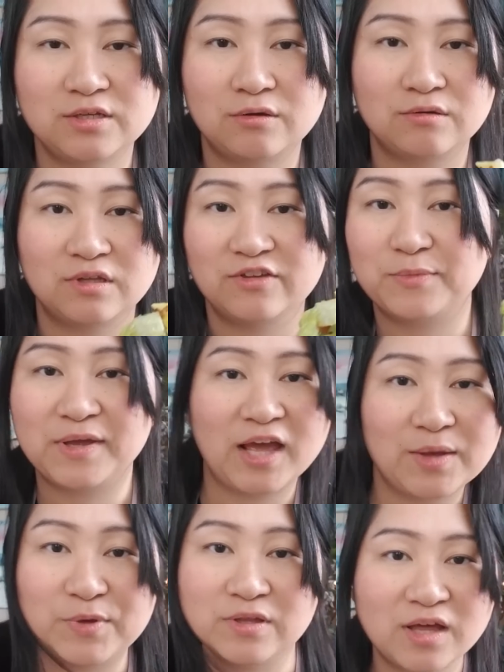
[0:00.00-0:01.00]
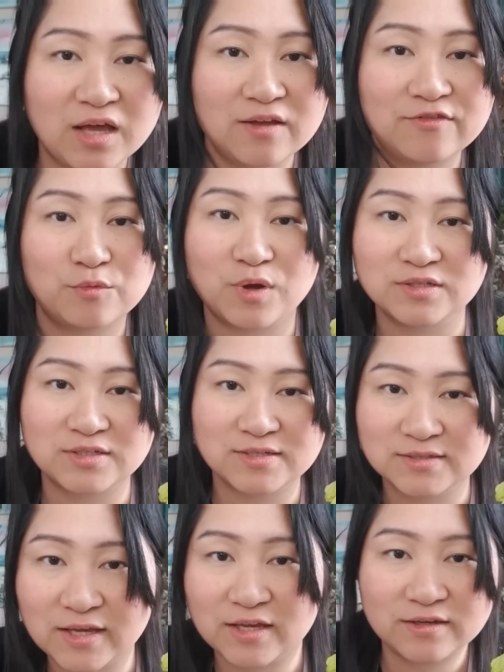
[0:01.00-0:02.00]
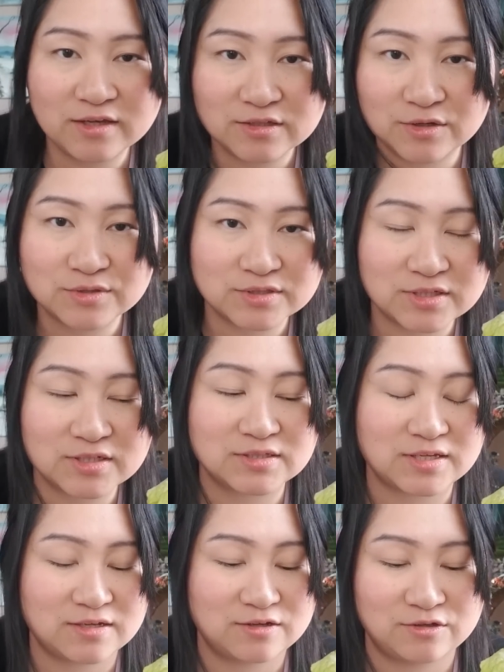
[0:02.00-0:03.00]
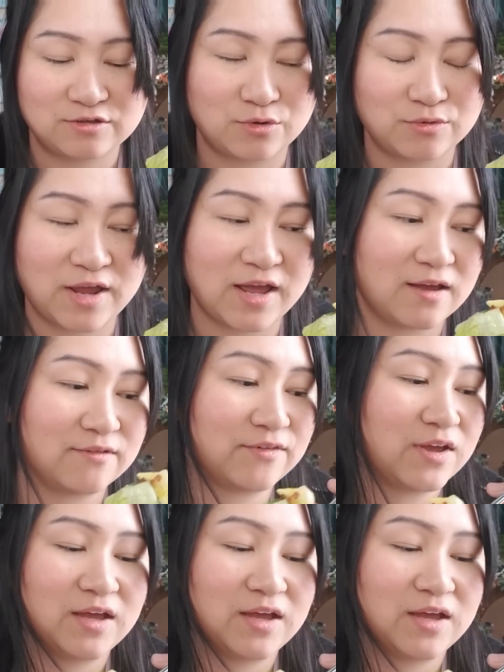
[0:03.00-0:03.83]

live my happy life whilst I stay in ketosis and don't have